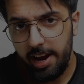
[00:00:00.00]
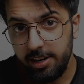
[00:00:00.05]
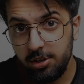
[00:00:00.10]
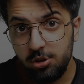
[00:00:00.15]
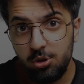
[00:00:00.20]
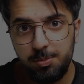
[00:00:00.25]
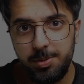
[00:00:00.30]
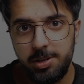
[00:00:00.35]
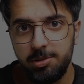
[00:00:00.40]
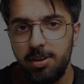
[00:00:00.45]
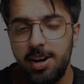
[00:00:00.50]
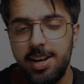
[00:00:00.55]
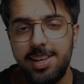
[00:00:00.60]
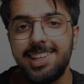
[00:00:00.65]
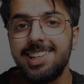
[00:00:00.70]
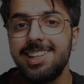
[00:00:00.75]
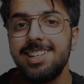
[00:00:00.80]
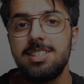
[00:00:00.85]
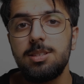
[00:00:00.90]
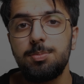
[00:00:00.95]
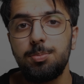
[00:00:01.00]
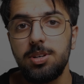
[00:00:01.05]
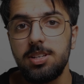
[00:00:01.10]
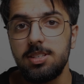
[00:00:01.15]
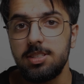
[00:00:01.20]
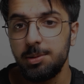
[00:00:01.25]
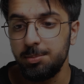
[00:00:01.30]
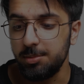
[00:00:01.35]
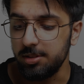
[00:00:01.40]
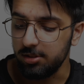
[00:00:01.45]
And you'll be right, it is pretty
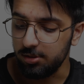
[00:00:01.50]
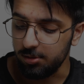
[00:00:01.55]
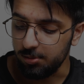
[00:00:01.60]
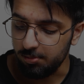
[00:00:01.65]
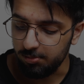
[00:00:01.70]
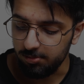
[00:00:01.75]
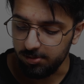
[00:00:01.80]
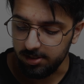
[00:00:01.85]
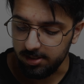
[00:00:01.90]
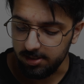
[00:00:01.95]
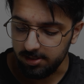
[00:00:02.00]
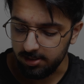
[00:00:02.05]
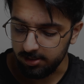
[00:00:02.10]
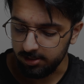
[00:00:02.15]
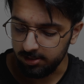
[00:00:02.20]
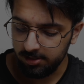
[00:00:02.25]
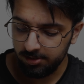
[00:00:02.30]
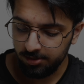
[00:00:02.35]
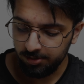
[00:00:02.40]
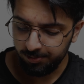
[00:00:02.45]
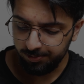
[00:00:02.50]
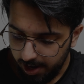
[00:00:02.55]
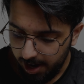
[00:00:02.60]
similar to resistance.